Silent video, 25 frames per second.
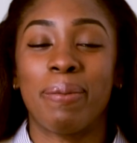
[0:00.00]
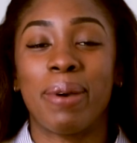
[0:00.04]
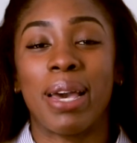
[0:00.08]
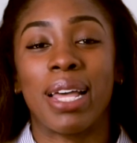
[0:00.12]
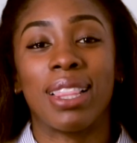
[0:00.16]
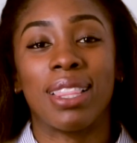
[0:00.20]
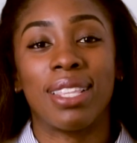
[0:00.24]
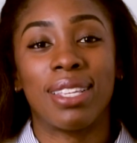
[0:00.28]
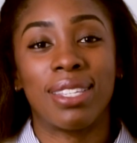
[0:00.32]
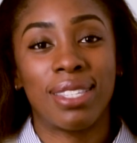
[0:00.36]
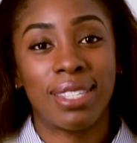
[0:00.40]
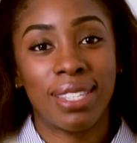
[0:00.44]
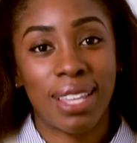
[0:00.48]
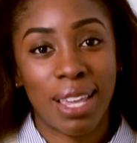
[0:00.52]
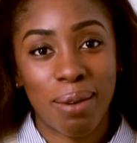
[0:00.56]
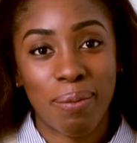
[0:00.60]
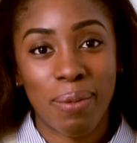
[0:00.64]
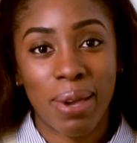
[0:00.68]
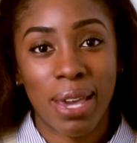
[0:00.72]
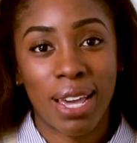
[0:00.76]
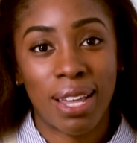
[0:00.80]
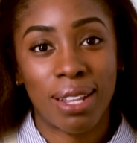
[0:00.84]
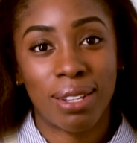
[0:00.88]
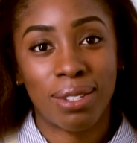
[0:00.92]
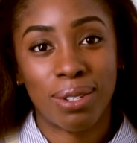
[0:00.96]
at the same
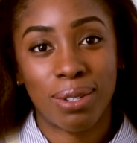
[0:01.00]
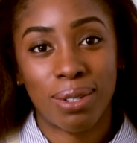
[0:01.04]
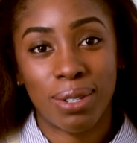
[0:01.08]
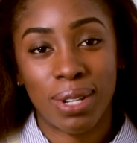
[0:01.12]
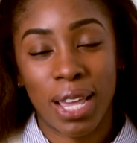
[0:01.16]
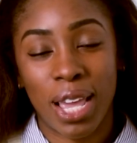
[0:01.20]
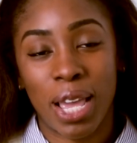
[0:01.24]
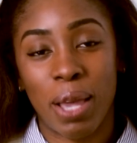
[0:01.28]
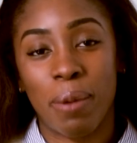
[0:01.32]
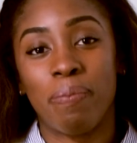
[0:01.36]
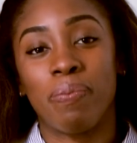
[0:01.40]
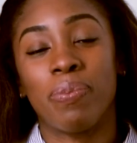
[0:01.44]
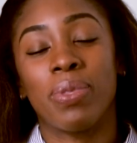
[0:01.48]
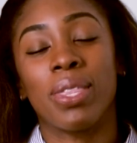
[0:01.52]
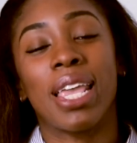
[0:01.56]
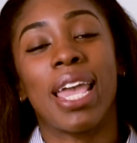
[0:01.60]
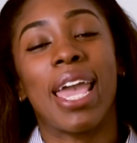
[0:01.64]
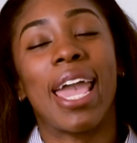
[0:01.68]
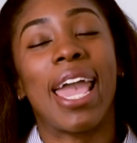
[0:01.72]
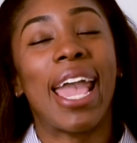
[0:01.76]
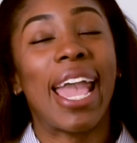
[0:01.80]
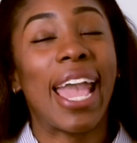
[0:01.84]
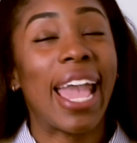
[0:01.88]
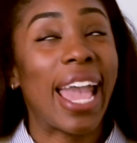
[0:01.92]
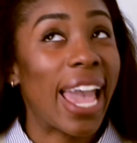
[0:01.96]
handle name.
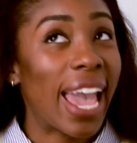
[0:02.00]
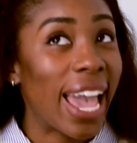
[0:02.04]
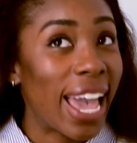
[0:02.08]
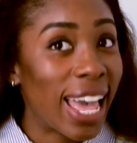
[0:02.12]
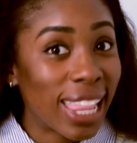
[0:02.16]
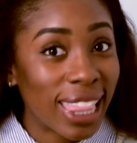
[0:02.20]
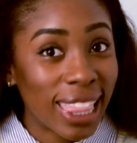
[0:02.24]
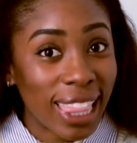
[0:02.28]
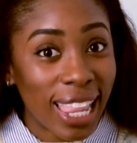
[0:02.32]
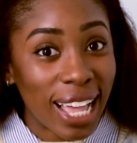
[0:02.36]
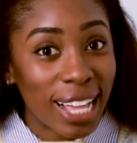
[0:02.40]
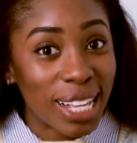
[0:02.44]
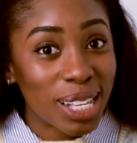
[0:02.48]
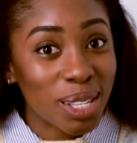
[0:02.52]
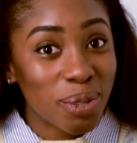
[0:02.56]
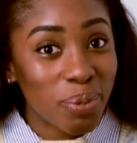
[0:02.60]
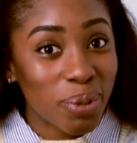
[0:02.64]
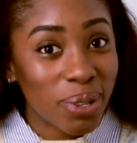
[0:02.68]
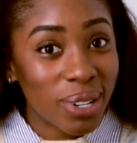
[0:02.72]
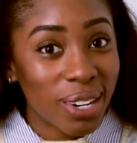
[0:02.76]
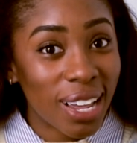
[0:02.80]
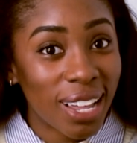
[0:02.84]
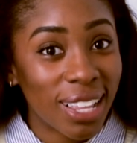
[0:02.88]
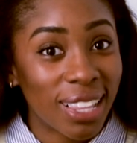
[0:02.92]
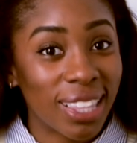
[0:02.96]
And last
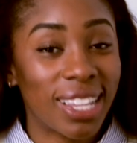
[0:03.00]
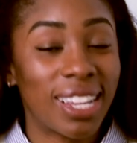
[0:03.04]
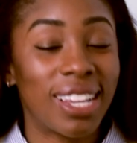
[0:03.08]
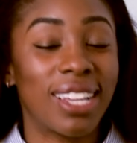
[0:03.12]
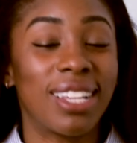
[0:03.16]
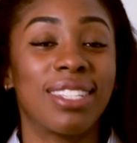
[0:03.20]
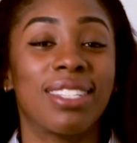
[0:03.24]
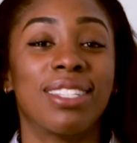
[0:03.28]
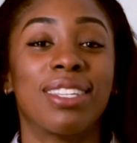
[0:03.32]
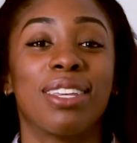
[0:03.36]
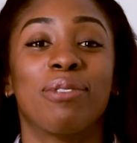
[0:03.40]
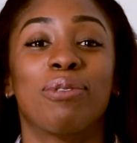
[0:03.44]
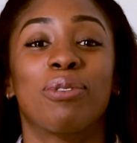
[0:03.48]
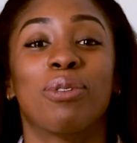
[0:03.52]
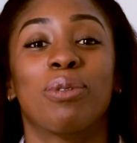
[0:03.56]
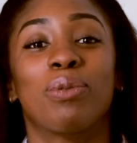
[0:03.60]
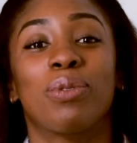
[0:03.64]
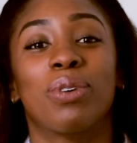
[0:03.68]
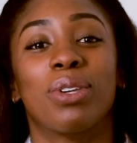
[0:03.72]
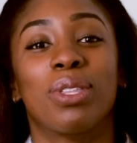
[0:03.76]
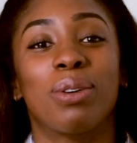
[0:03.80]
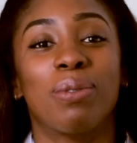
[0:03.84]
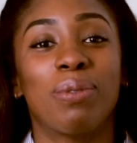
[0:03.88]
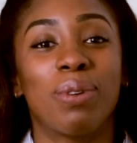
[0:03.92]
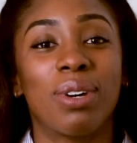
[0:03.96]
but not least, if you
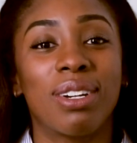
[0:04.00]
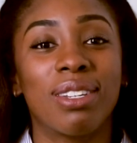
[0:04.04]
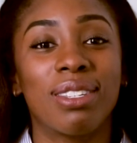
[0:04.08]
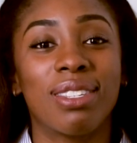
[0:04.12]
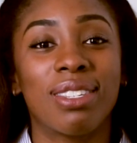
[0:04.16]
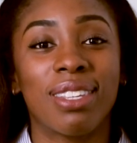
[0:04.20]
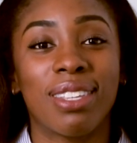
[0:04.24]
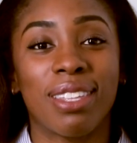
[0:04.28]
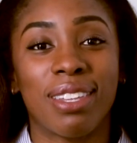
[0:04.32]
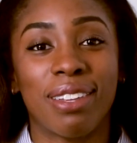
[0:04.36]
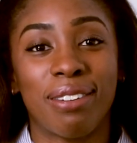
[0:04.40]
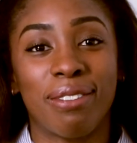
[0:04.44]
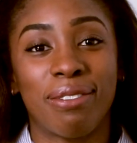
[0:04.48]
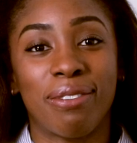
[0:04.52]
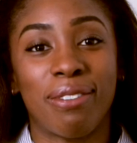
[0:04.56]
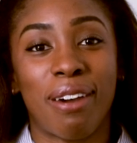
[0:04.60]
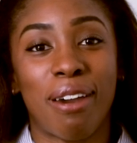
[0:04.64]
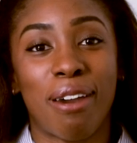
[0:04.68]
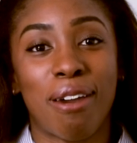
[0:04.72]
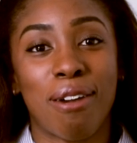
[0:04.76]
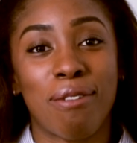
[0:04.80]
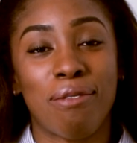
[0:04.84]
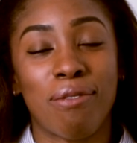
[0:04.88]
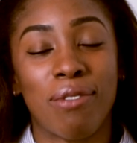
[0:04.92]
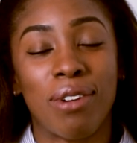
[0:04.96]
really want to
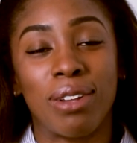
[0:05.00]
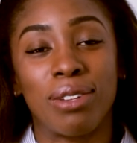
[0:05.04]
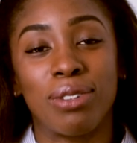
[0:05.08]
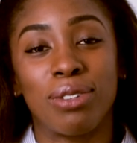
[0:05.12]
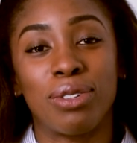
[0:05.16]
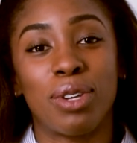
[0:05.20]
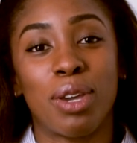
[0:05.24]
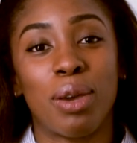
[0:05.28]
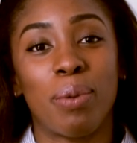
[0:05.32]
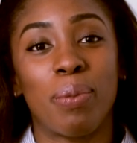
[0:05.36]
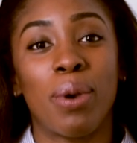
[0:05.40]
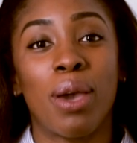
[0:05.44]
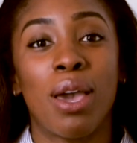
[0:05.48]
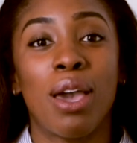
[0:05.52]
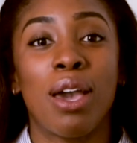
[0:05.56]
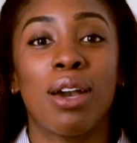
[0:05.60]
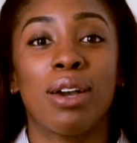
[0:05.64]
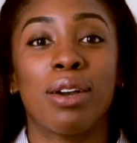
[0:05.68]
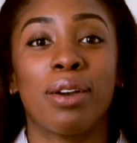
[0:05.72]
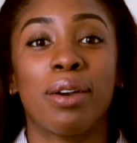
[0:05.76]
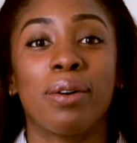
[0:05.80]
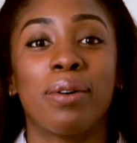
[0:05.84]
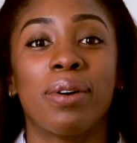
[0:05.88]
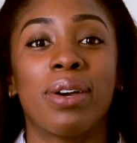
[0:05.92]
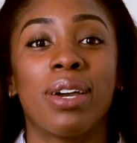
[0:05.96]
solidify our friendship,
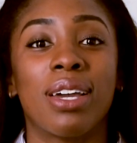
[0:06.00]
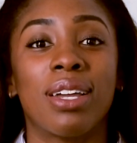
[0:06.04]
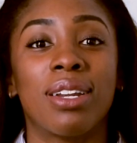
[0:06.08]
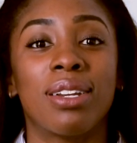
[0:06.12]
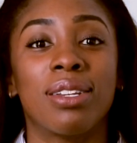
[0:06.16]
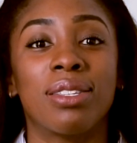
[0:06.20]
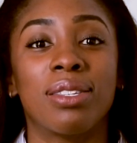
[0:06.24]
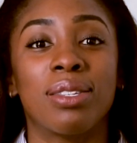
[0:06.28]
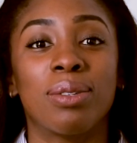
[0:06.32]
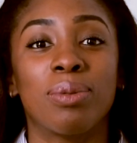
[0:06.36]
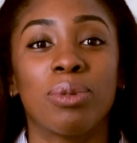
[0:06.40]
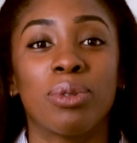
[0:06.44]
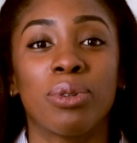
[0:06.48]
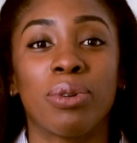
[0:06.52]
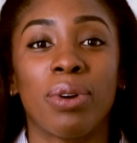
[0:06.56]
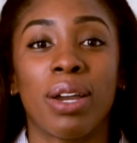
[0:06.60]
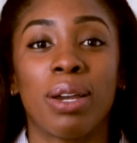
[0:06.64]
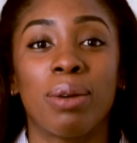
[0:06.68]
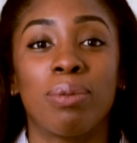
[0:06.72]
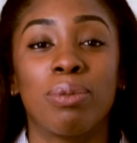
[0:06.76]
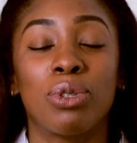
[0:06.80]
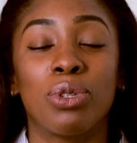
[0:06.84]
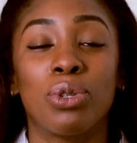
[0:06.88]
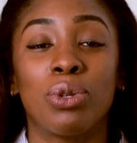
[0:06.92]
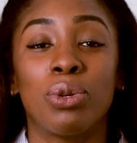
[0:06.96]
go ahead and
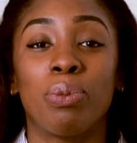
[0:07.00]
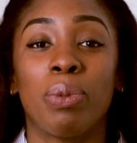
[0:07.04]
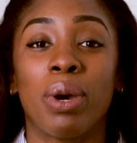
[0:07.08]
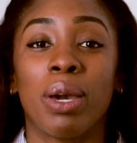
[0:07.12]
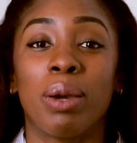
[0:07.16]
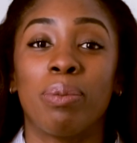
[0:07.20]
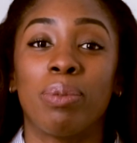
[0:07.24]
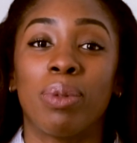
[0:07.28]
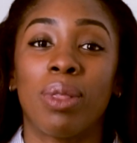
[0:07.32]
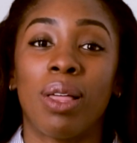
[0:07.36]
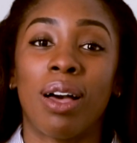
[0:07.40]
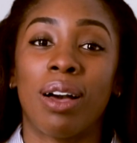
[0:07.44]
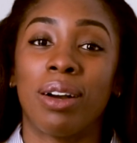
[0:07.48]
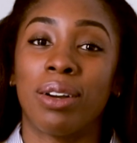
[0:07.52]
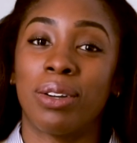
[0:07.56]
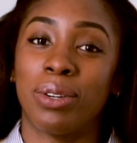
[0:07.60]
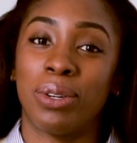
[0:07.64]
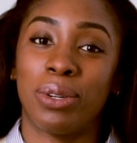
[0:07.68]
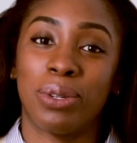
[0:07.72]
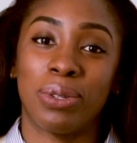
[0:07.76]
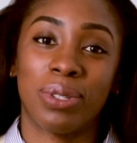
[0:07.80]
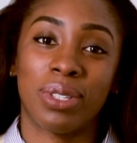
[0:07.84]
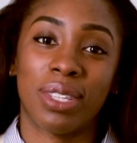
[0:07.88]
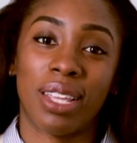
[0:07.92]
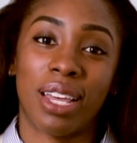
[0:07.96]
subscribe to my blog
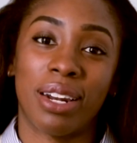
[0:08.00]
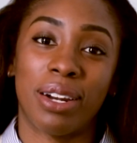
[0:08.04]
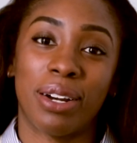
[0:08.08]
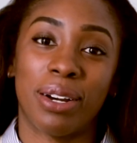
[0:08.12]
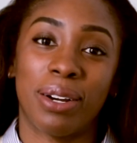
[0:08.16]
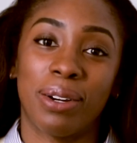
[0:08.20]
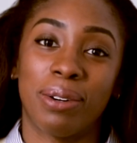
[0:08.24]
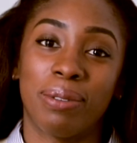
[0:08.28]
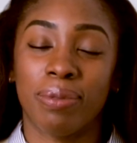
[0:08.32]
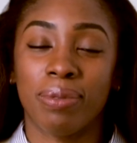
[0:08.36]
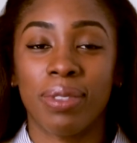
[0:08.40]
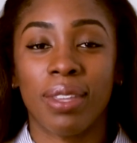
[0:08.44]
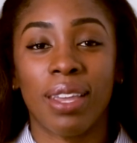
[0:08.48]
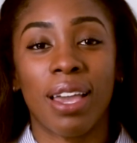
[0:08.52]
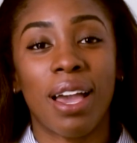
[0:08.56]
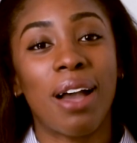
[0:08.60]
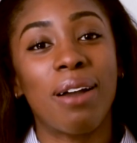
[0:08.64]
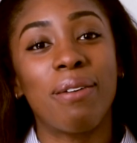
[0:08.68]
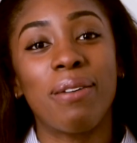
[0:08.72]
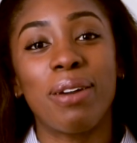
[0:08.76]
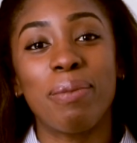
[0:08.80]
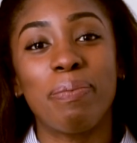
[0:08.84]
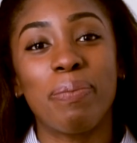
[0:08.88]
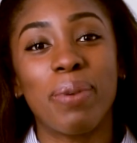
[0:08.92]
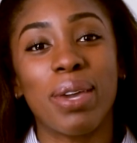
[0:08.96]
newsletter.
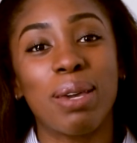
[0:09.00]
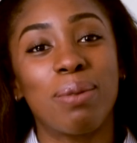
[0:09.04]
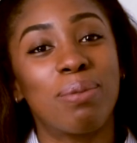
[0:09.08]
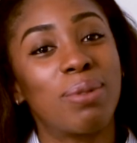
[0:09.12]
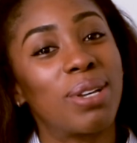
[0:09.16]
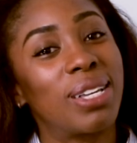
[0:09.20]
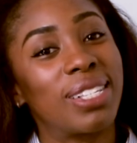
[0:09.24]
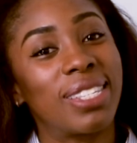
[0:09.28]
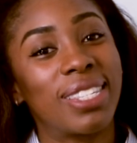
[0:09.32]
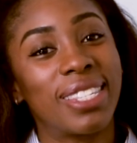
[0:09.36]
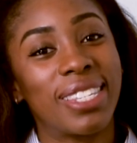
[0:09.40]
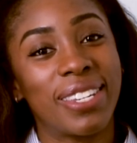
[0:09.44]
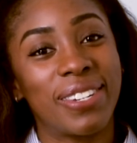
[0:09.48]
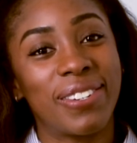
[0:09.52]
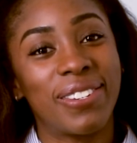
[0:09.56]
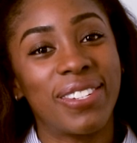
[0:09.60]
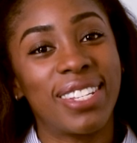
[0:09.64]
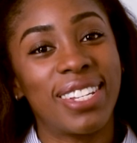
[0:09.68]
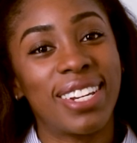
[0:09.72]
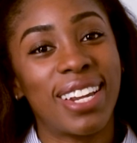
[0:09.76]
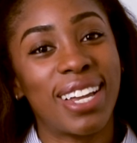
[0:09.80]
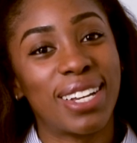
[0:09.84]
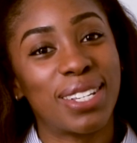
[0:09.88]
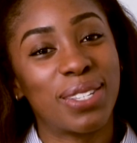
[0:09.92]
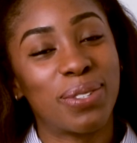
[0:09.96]
Alright babe, I'll see you in
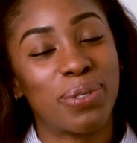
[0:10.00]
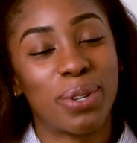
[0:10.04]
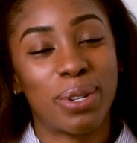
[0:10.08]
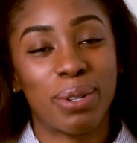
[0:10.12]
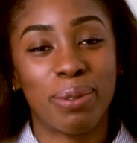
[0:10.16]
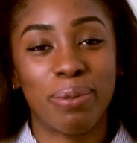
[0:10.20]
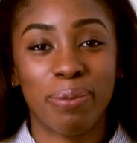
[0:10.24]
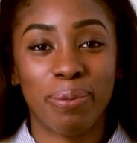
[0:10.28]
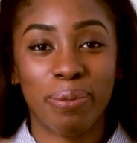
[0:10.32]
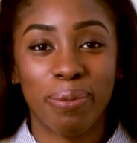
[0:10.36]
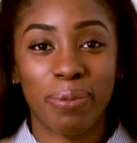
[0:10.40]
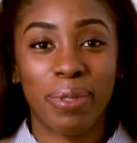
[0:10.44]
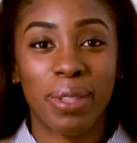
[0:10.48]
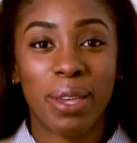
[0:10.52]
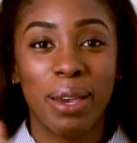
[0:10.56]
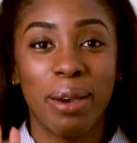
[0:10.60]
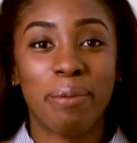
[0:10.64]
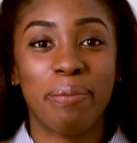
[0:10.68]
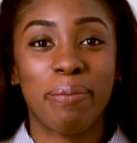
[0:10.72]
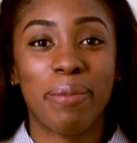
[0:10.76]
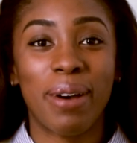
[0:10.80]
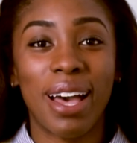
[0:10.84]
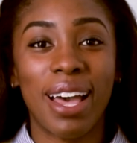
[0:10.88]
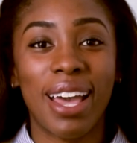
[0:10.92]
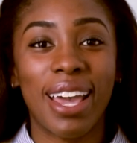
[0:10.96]
the next one.
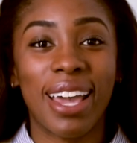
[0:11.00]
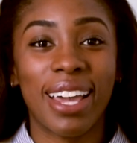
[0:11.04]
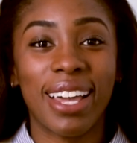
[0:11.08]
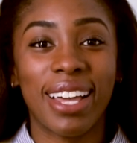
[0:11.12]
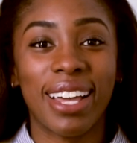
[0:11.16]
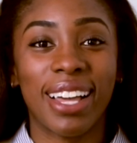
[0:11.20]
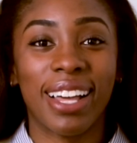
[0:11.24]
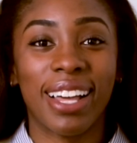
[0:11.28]
Bye!